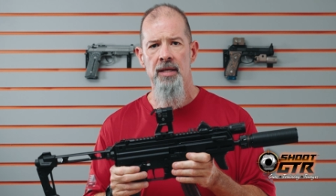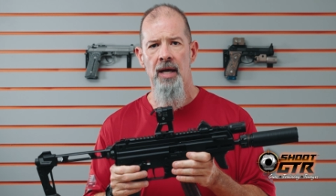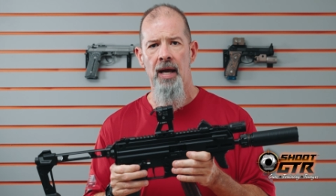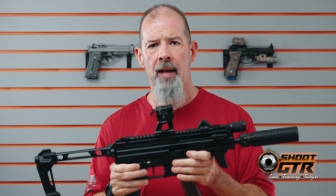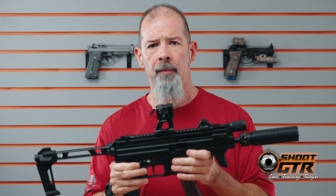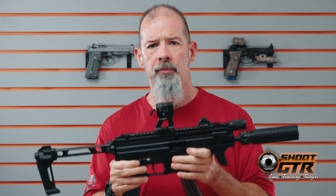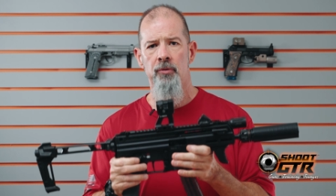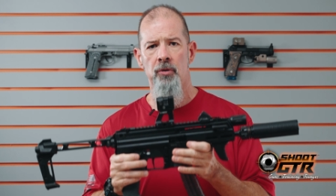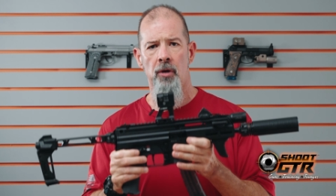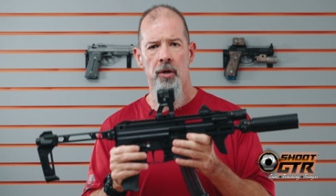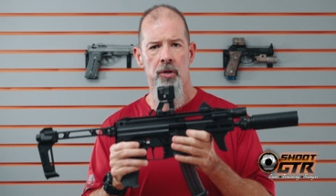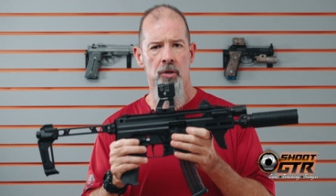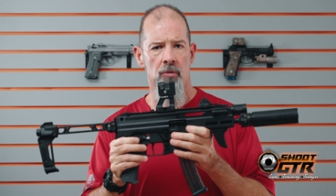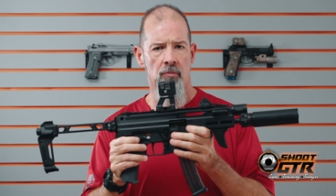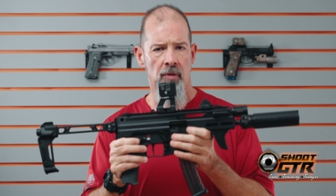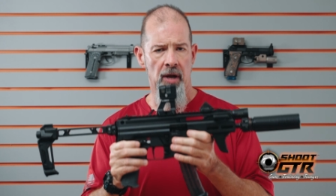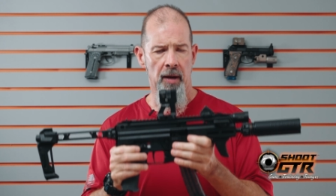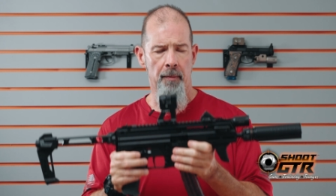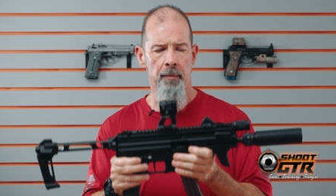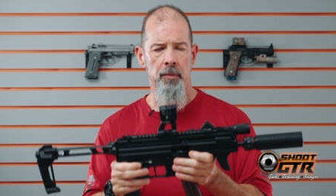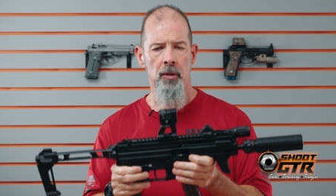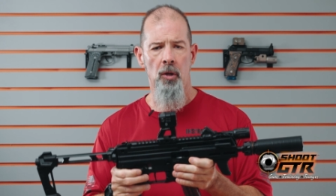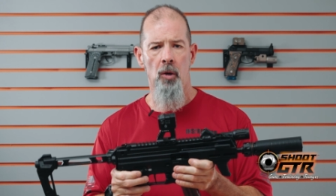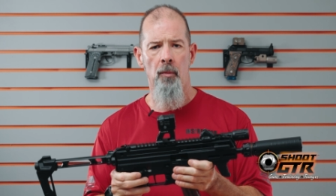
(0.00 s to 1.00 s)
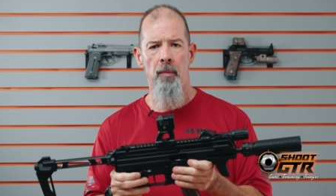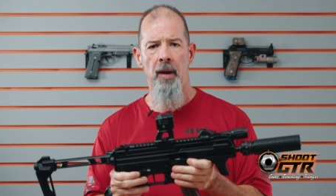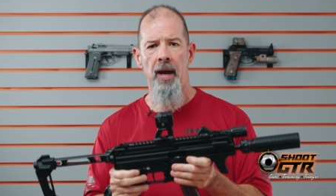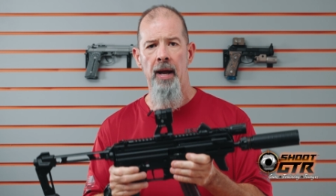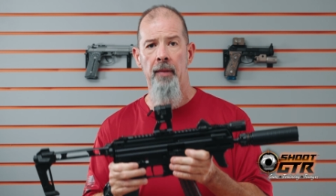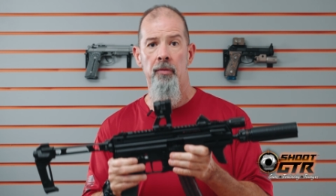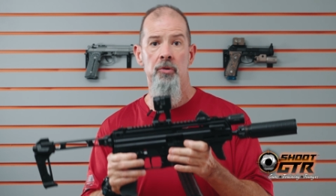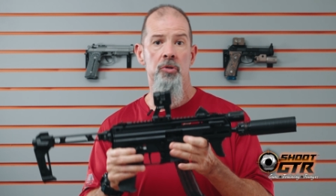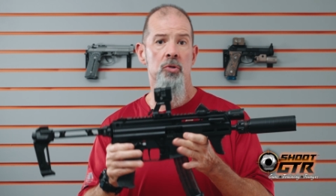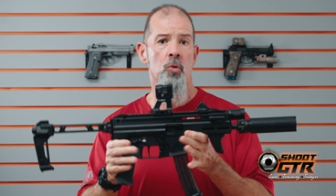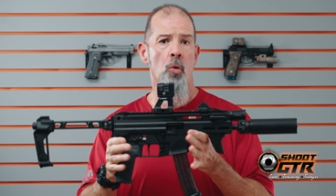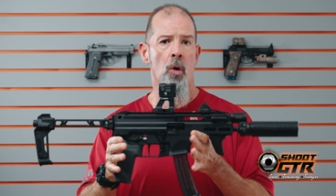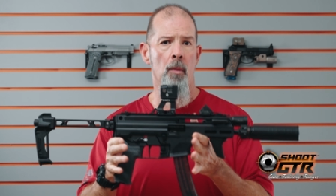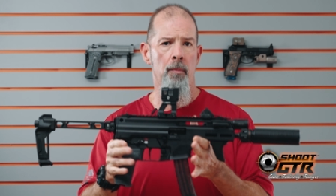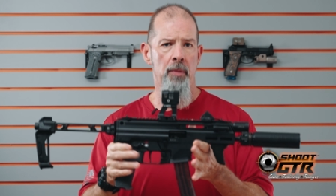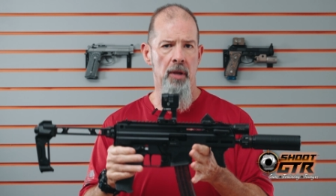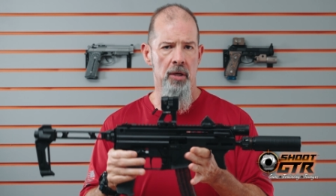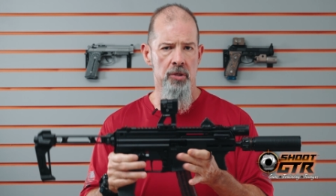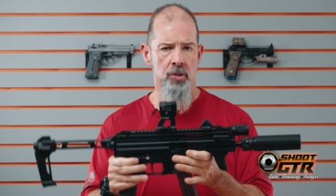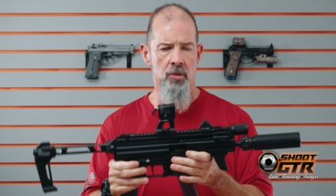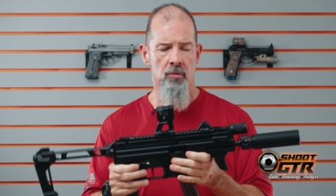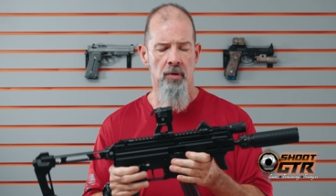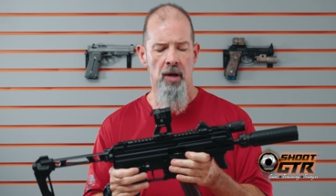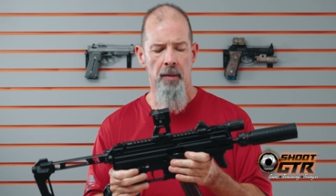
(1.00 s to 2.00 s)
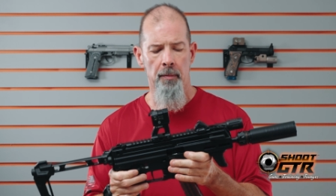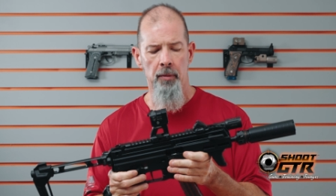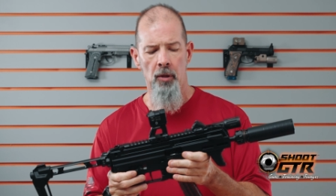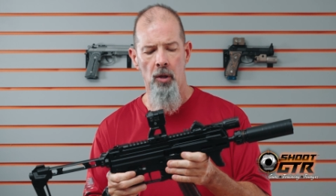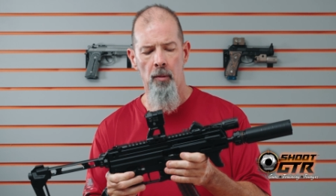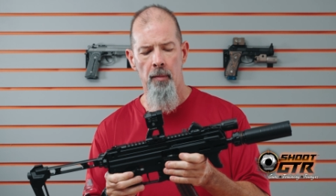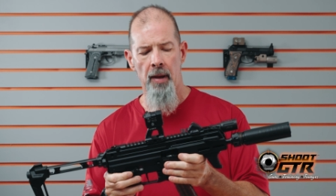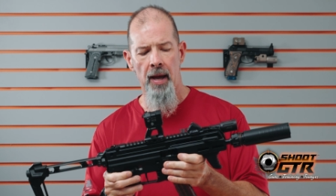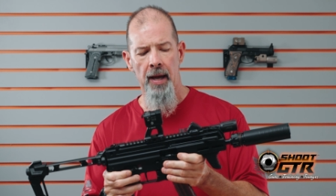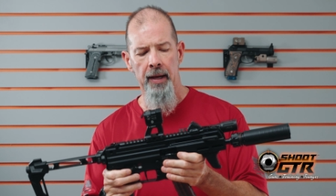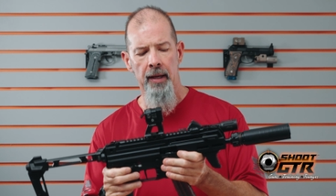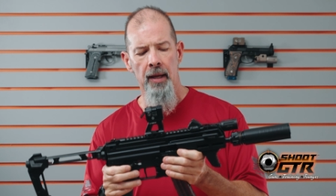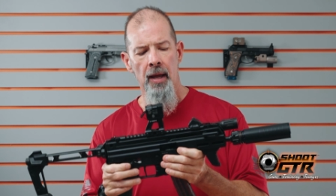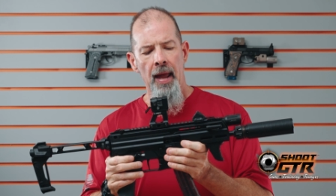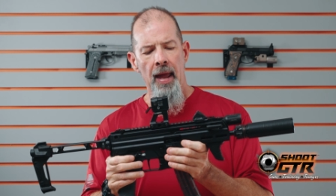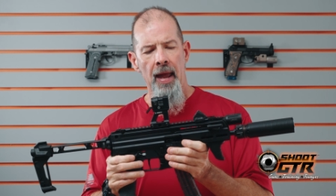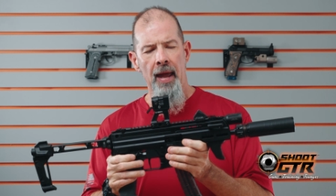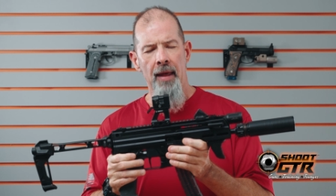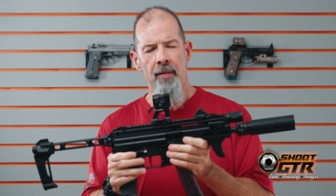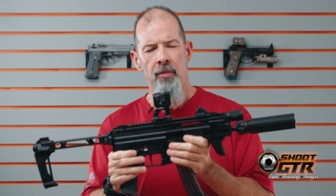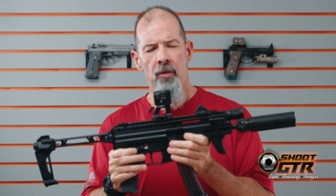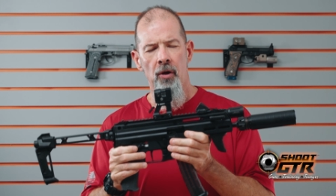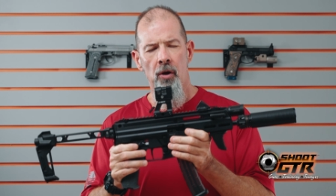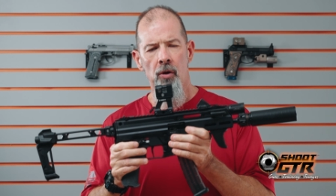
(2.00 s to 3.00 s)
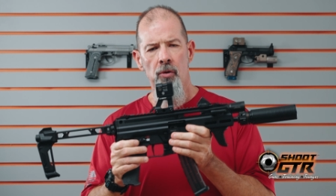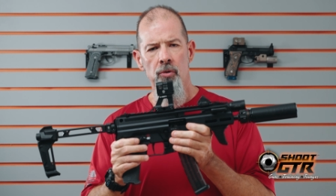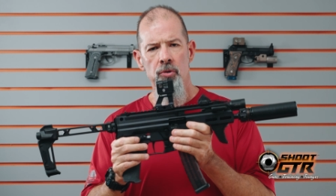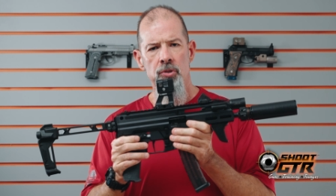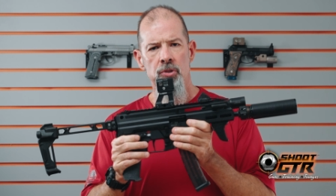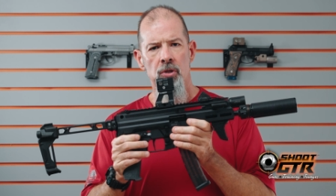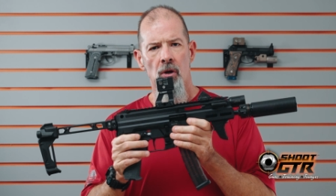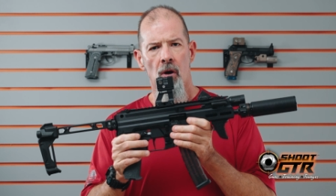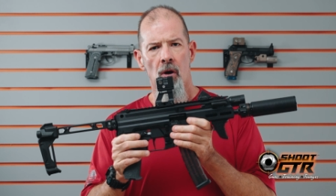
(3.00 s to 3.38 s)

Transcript: types are direct blowback, the Scorpion's direct blowback. And those